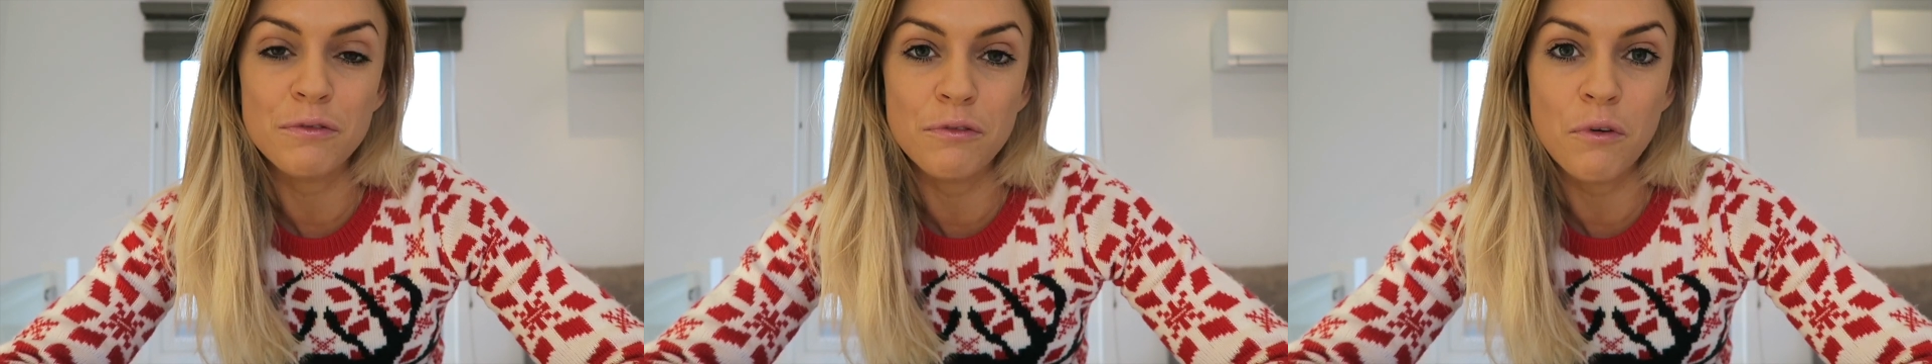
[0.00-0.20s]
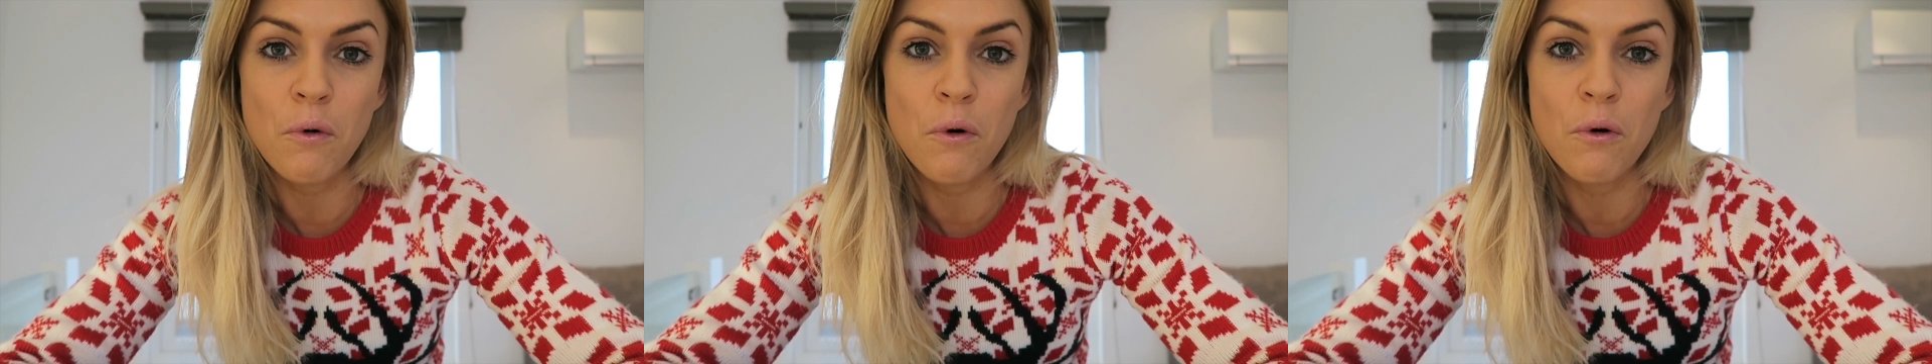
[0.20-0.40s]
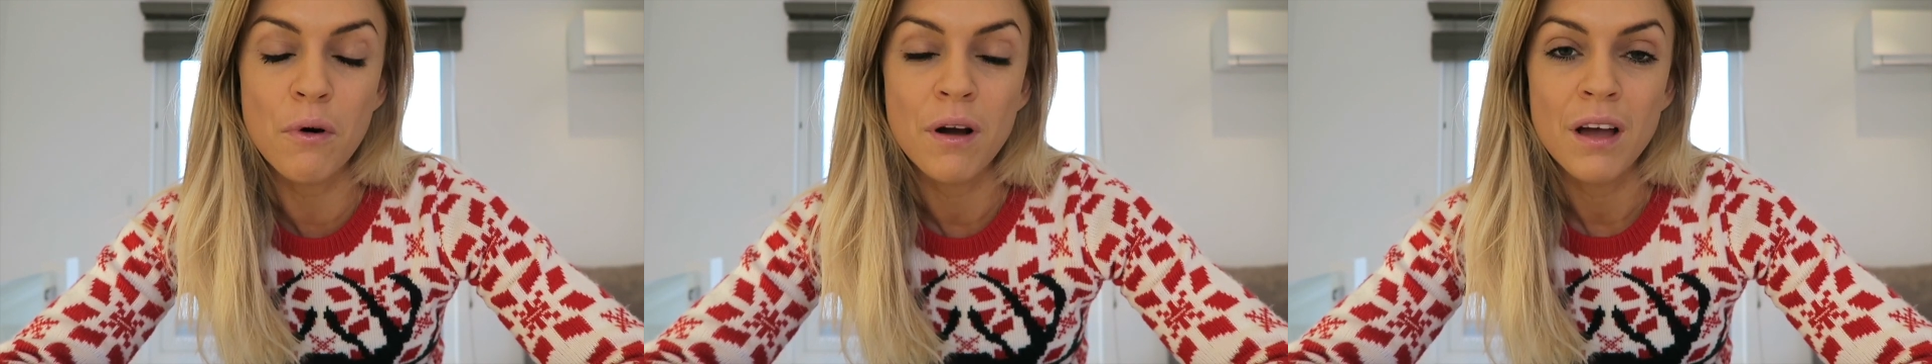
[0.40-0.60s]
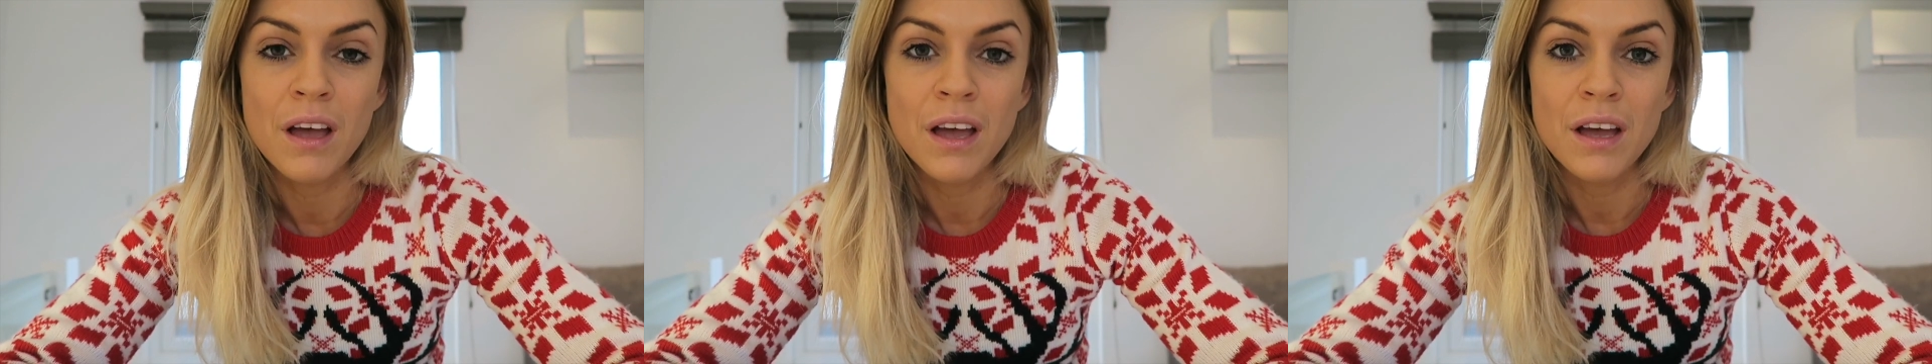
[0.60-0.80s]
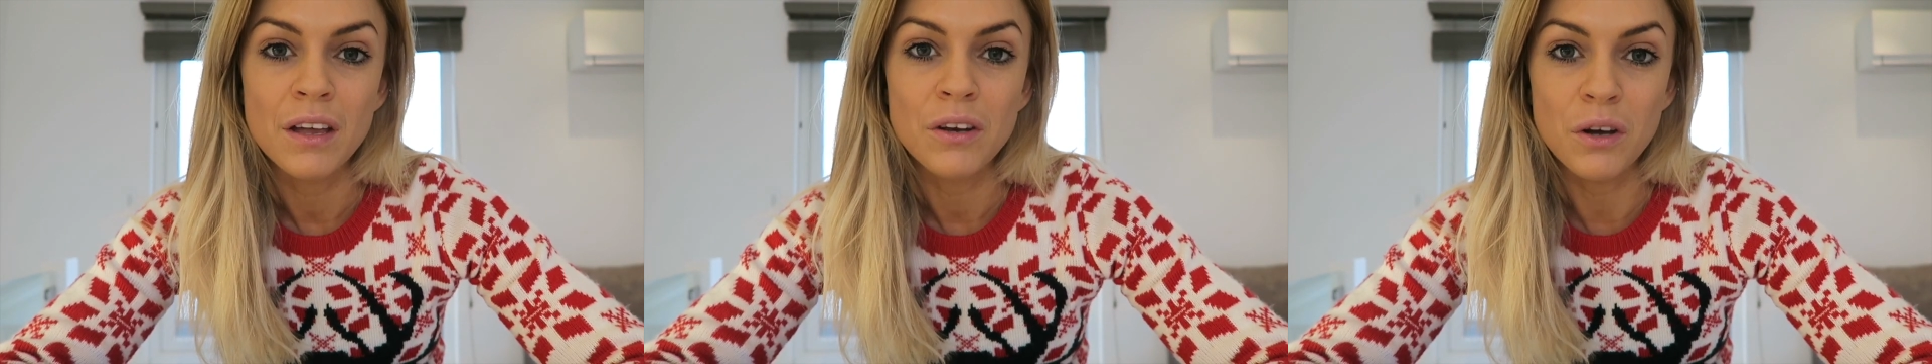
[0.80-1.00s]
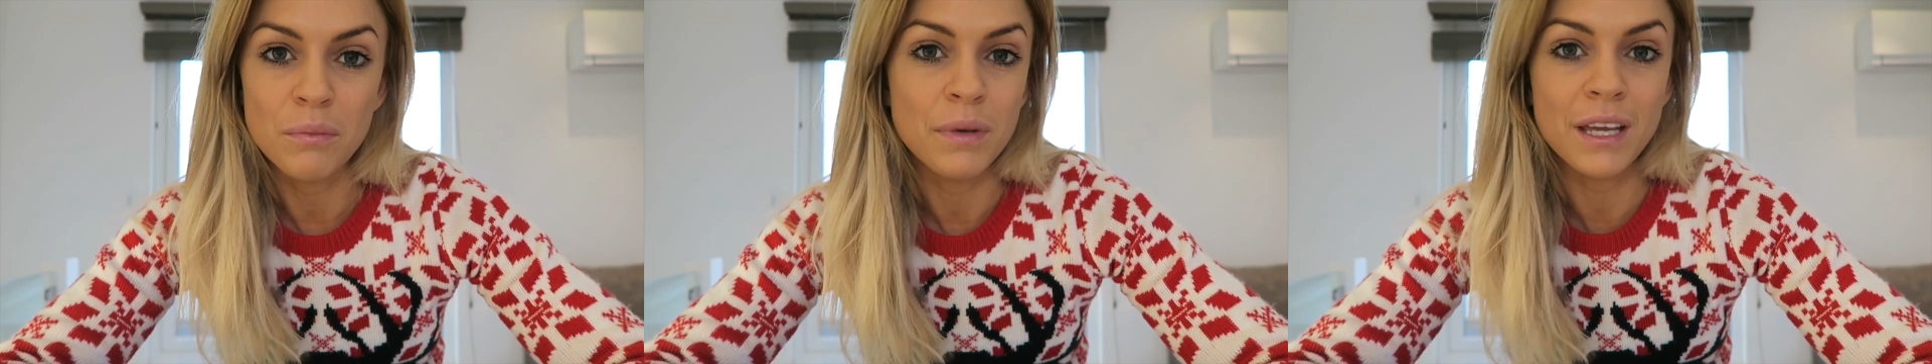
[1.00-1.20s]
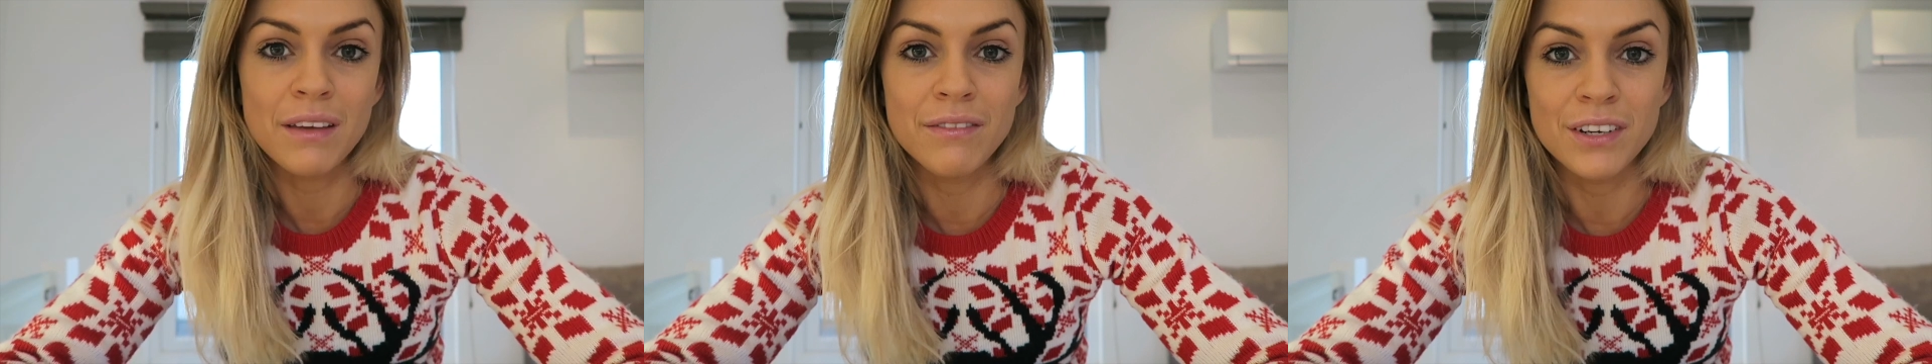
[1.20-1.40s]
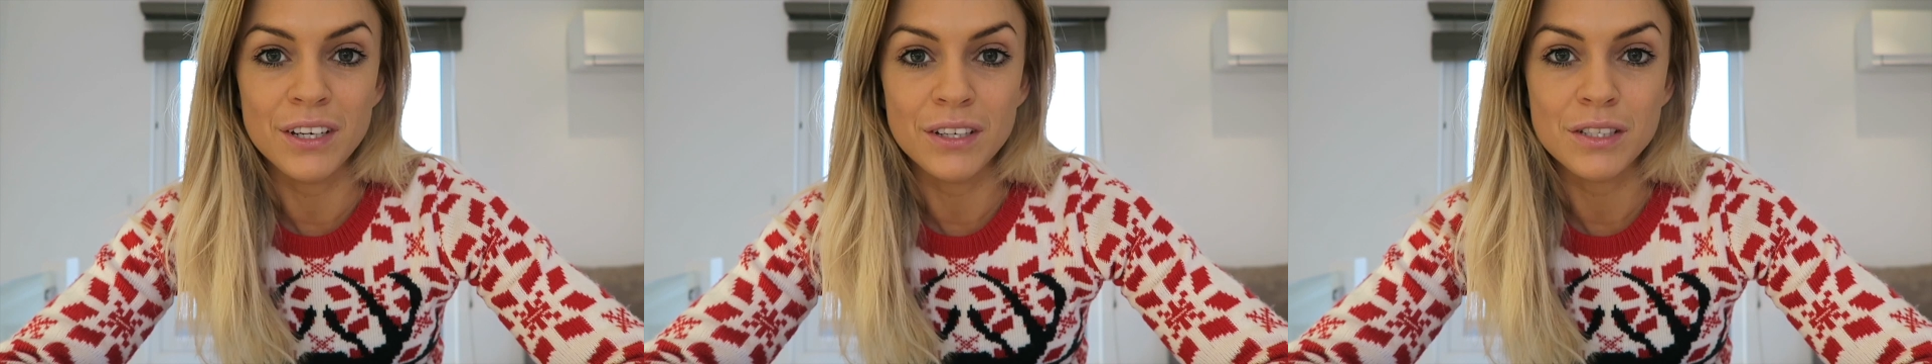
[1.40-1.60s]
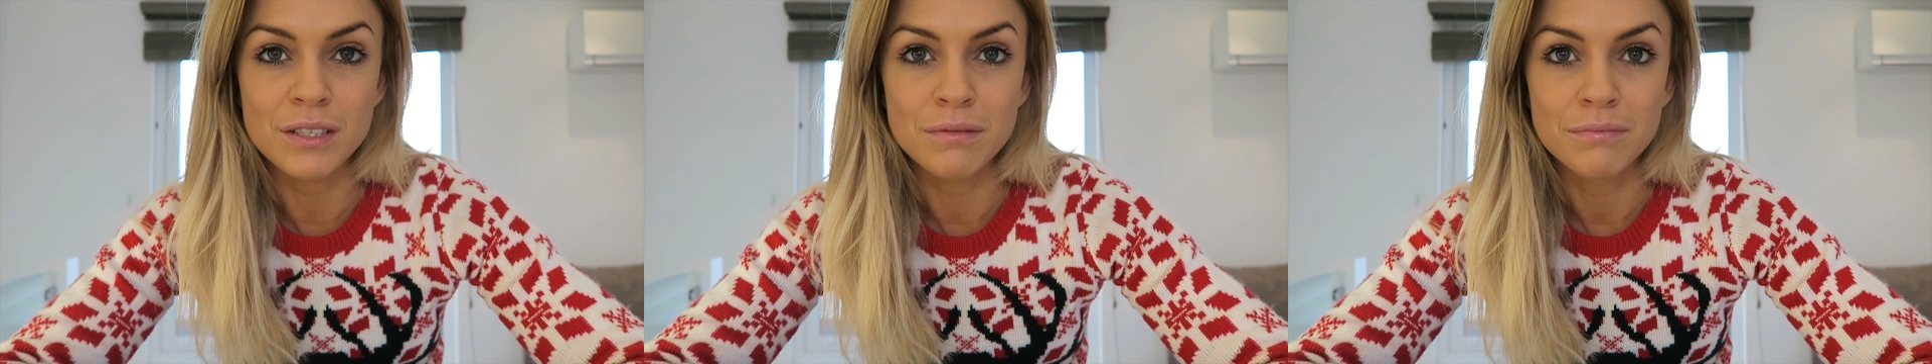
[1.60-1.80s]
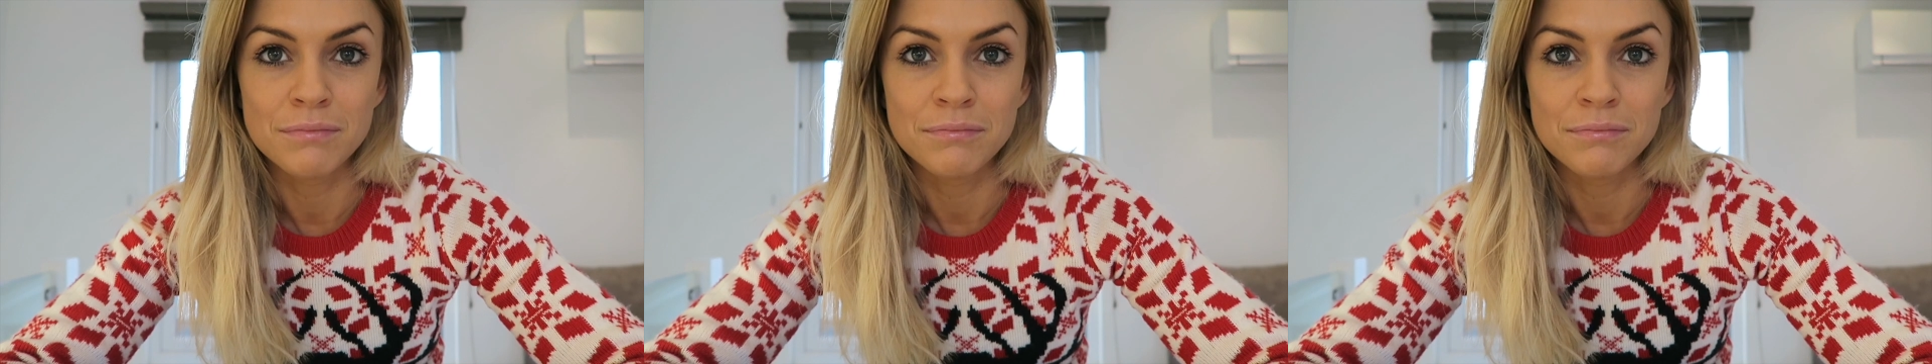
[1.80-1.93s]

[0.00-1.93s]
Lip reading: for not making videos.